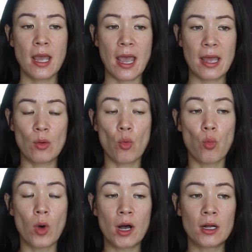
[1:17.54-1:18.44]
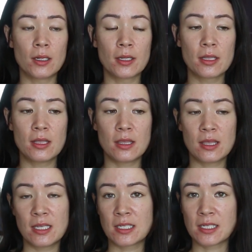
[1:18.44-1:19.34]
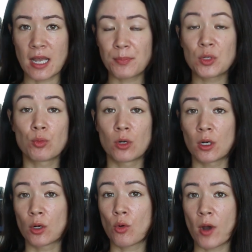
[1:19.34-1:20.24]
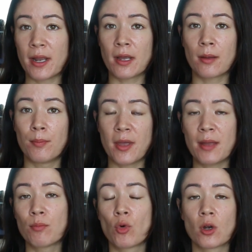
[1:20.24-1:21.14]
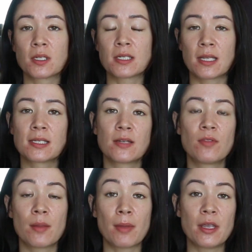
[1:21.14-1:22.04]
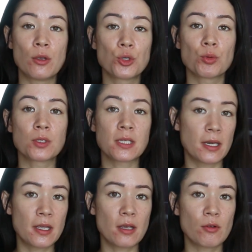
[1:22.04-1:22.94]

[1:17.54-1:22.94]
And while the steps were quite a bit more extensive than my usual skincare